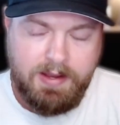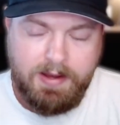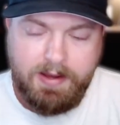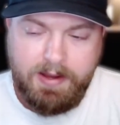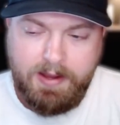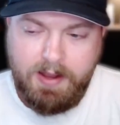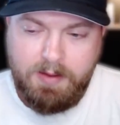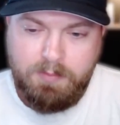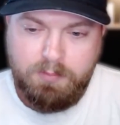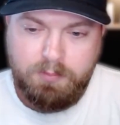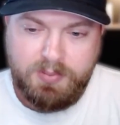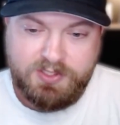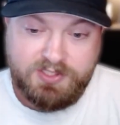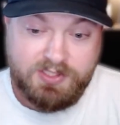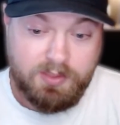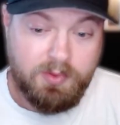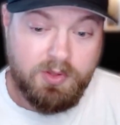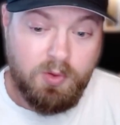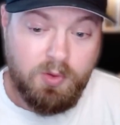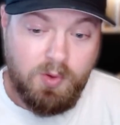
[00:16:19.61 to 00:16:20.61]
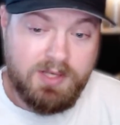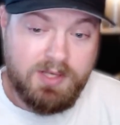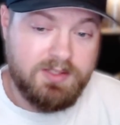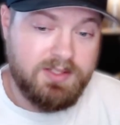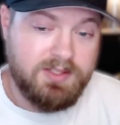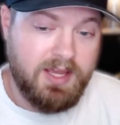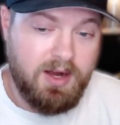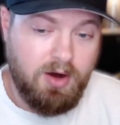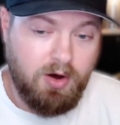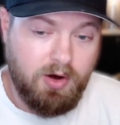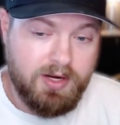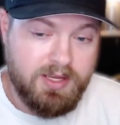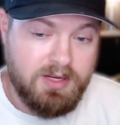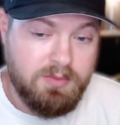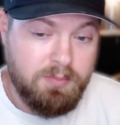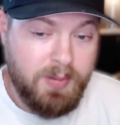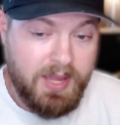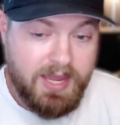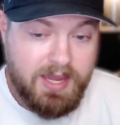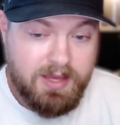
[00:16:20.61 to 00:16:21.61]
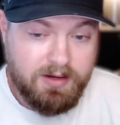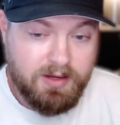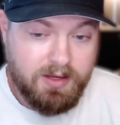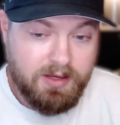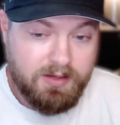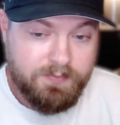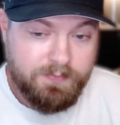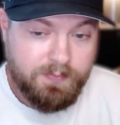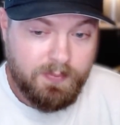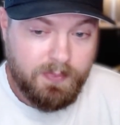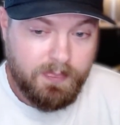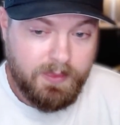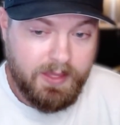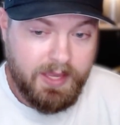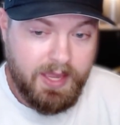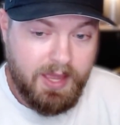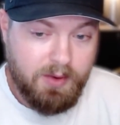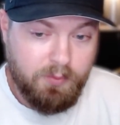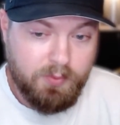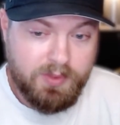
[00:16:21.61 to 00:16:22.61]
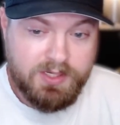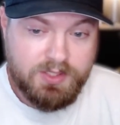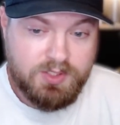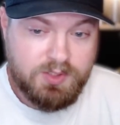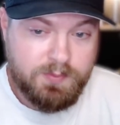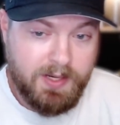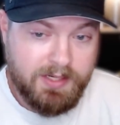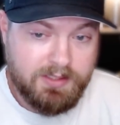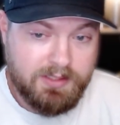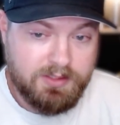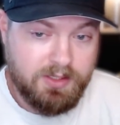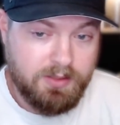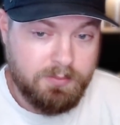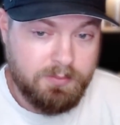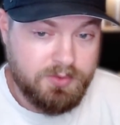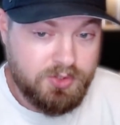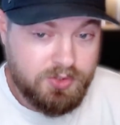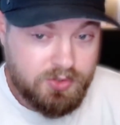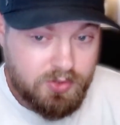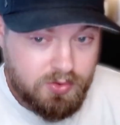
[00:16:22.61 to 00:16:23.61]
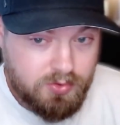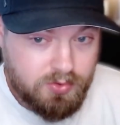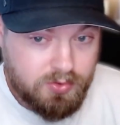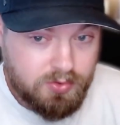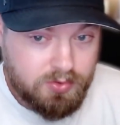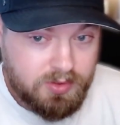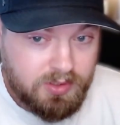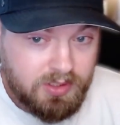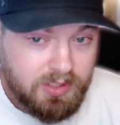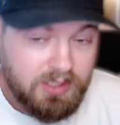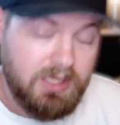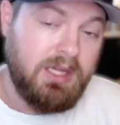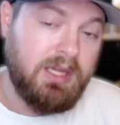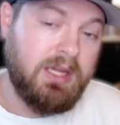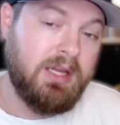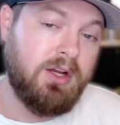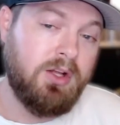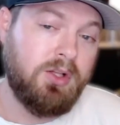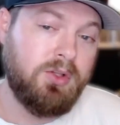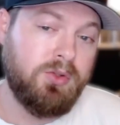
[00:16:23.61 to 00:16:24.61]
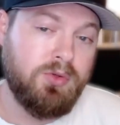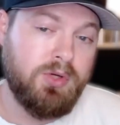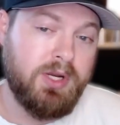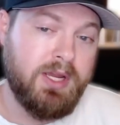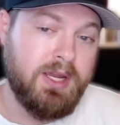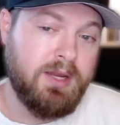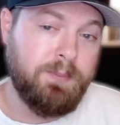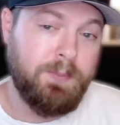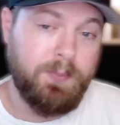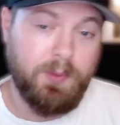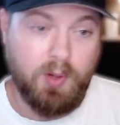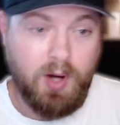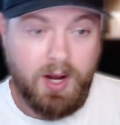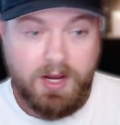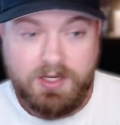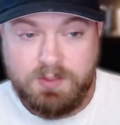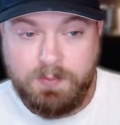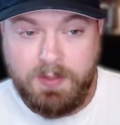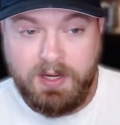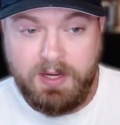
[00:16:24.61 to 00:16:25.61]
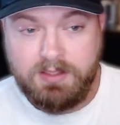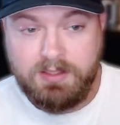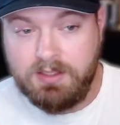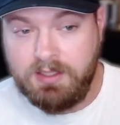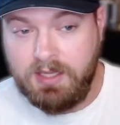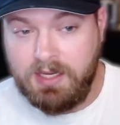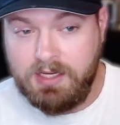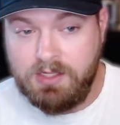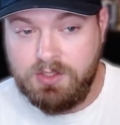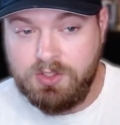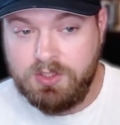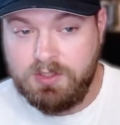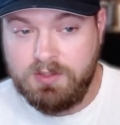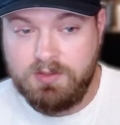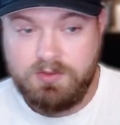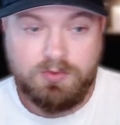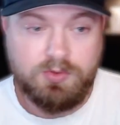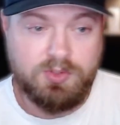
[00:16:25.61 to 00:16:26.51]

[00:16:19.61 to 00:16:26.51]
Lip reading: But some of the ones that are in beta that we expect to come soon include a prospecting agent.